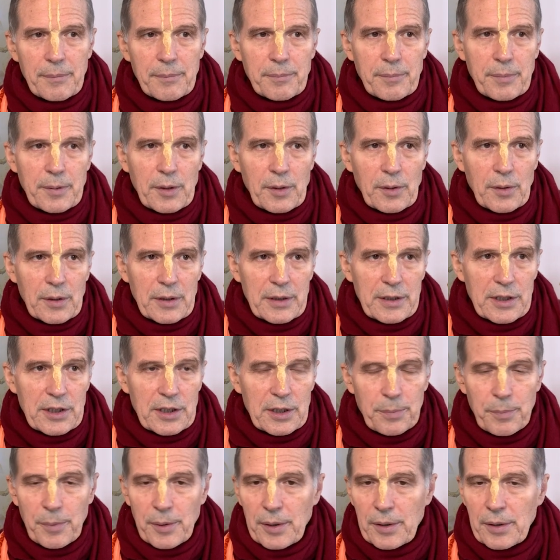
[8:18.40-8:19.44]
purely
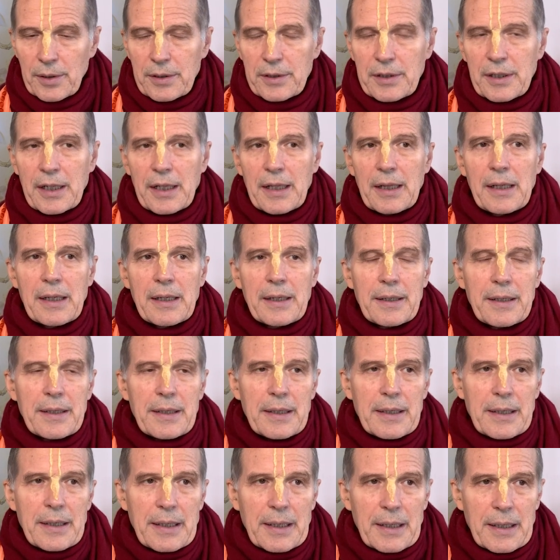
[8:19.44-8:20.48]
spiritual,
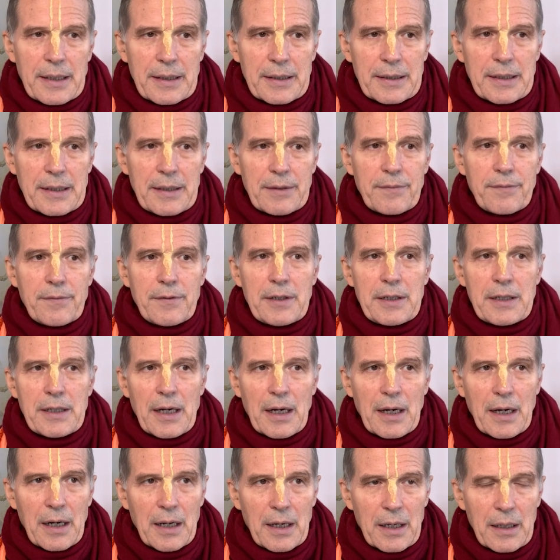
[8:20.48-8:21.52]
and if we
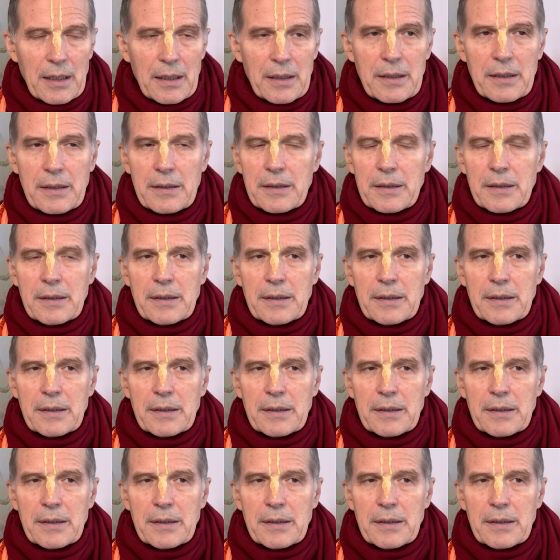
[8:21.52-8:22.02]
are